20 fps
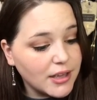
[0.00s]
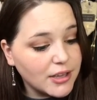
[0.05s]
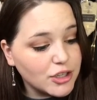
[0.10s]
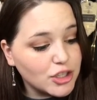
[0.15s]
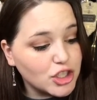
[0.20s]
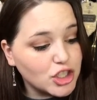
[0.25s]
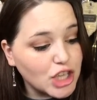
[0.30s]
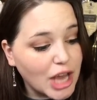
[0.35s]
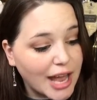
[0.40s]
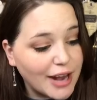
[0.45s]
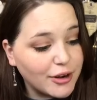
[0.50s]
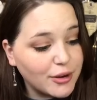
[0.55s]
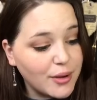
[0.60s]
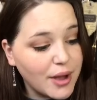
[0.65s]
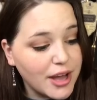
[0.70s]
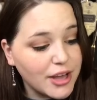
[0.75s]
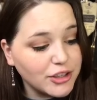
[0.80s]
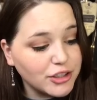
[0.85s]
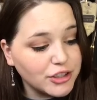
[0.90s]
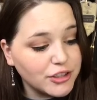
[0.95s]

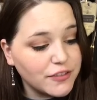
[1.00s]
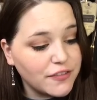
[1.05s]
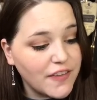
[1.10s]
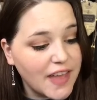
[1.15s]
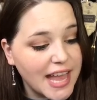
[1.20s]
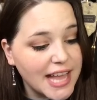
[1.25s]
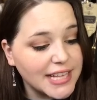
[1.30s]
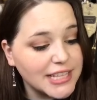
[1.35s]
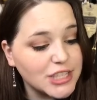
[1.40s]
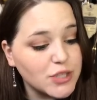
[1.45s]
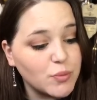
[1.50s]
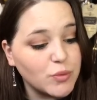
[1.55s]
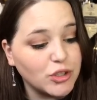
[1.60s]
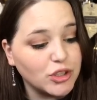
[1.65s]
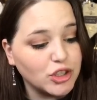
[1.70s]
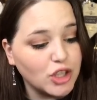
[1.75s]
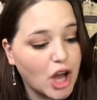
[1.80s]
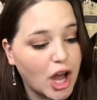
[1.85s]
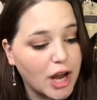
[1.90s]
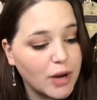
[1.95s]
Shadowhunter fans will
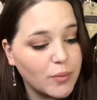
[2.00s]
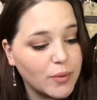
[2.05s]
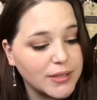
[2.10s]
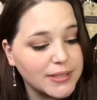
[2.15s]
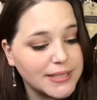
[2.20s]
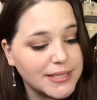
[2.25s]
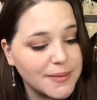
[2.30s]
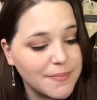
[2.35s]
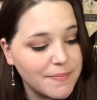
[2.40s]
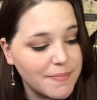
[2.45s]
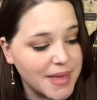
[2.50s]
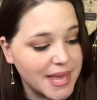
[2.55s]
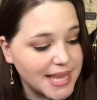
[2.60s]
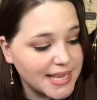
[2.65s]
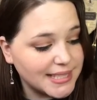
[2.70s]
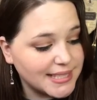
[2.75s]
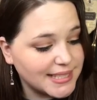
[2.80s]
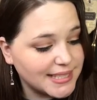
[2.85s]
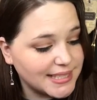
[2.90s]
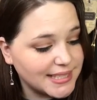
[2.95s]
not want to
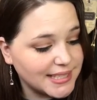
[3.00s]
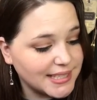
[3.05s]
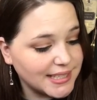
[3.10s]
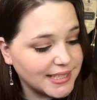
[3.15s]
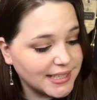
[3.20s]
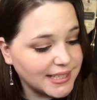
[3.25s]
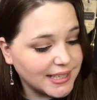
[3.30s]
miss.